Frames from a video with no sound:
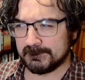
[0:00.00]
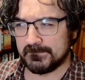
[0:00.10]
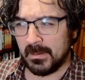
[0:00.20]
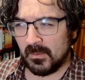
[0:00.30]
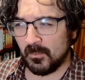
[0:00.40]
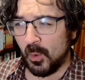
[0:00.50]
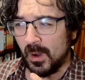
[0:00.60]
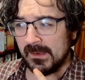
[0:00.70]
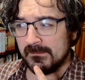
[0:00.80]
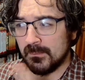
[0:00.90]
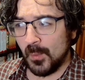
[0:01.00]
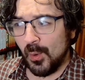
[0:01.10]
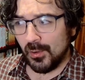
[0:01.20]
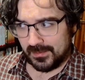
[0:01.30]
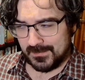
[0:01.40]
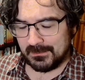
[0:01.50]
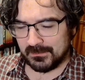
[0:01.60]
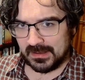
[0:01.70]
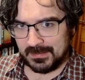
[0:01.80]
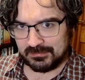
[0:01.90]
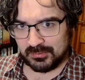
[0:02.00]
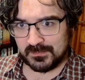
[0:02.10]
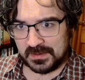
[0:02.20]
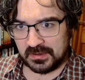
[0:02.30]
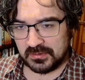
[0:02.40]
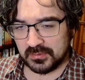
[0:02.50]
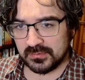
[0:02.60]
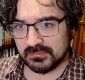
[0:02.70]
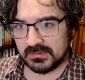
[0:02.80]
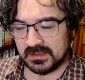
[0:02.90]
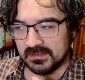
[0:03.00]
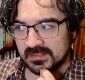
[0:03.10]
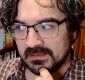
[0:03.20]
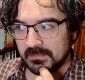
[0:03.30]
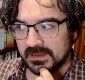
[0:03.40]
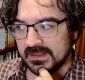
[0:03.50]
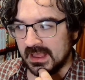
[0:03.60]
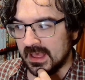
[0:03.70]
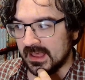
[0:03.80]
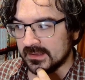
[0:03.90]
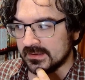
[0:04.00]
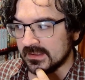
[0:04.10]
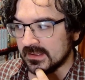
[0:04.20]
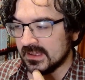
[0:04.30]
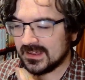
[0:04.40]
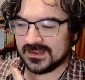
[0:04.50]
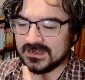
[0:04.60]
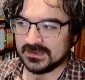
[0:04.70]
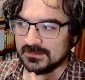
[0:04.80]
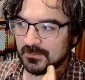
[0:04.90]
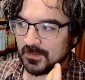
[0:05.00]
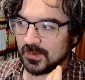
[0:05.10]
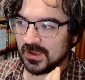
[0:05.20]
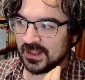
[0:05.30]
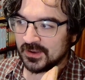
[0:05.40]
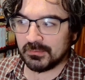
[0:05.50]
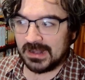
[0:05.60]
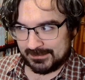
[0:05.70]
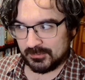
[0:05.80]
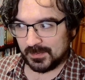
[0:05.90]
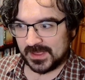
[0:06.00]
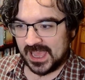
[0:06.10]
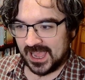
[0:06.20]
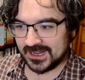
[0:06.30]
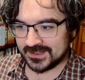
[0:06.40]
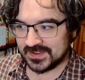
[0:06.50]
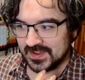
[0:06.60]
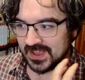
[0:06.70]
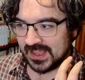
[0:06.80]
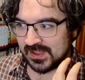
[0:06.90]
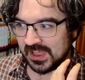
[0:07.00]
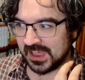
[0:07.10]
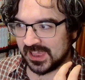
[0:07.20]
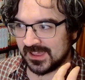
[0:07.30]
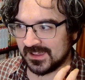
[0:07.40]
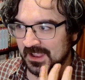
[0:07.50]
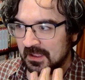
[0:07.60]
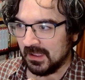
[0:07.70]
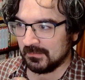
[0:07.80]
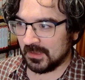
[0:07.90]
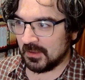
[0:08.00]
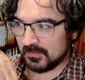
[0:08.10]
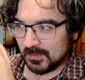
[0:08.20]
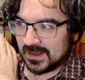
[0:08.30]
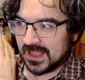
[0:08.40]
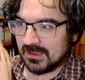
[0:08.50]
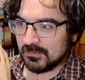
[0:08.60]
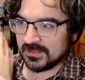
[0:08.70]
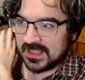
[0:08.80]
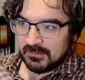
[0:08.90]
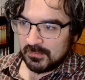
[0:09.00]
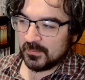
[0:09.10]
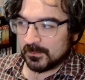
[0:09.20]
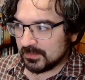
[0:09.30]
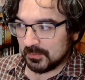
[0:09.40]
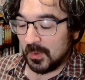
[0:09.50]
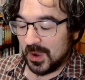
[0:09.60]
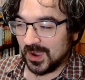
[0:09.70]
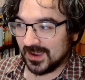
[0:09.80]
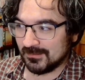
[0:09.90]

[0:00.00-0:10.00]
But what I more remember about Tomb Raider two is that my dad, an old laptop he had, he it, it, it was one that he would take with him to work,